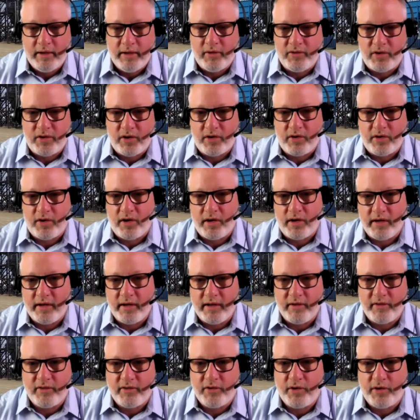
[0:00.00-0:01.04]
start
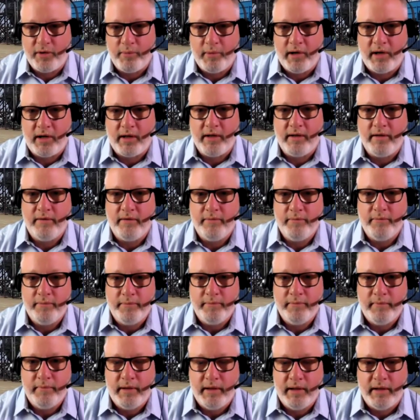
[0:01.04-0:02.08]
targeting a certain market,
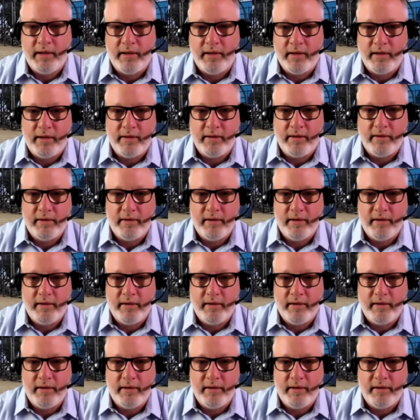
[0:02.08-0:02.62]
and